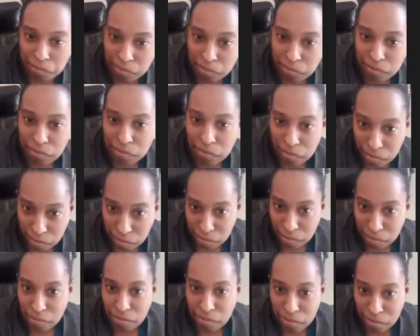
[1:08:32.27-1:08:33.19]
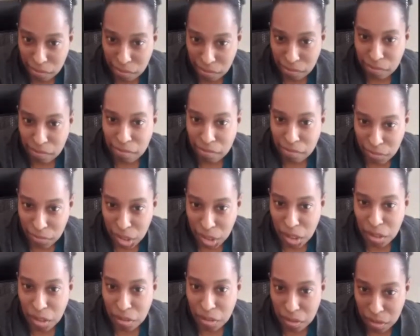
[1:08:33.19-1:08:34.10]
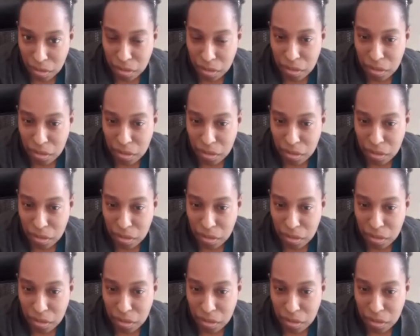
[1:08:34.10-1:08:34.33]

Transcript: awesome. And then you're also,